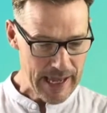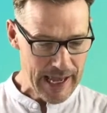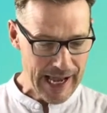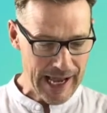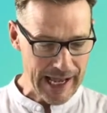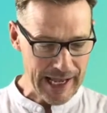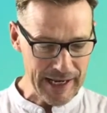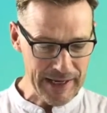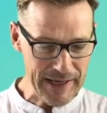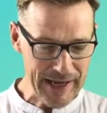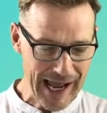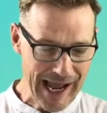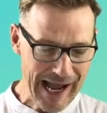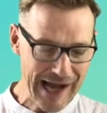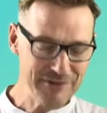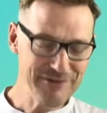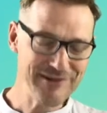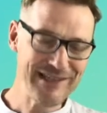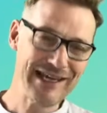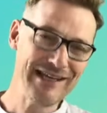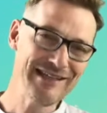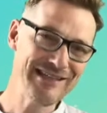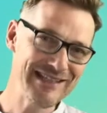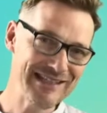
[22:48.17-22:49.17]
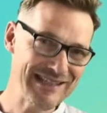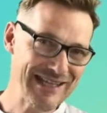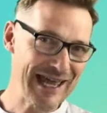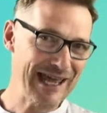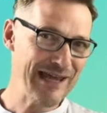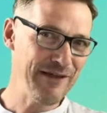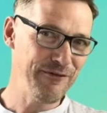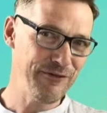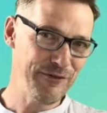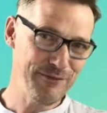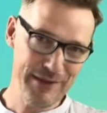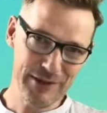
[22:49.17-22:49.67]
And our day to
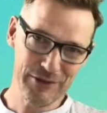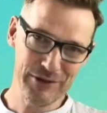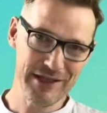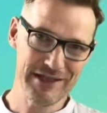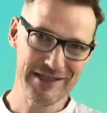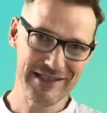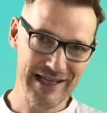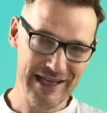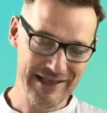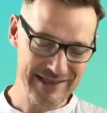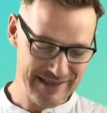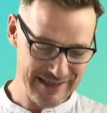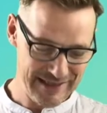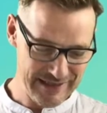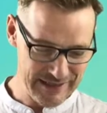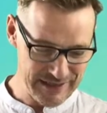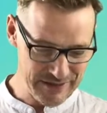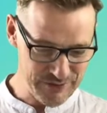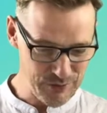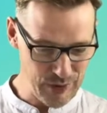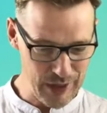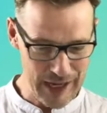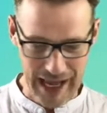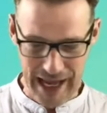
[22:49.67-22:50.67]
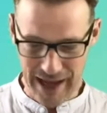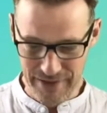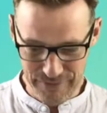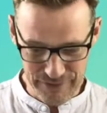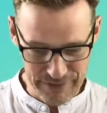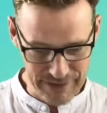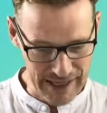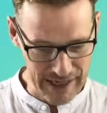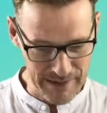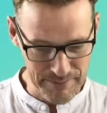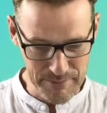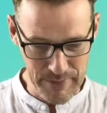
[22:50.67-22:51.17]
day familiar settings,
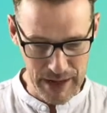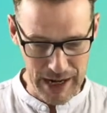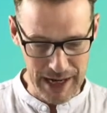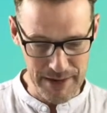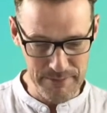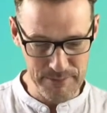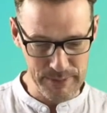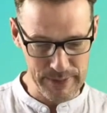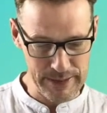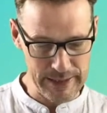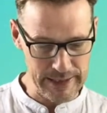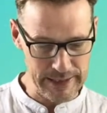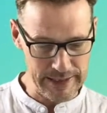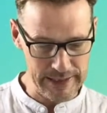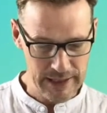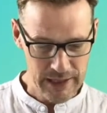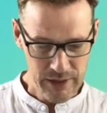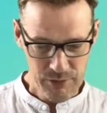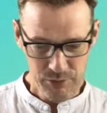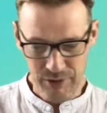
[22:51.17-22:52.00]
whatever that might be,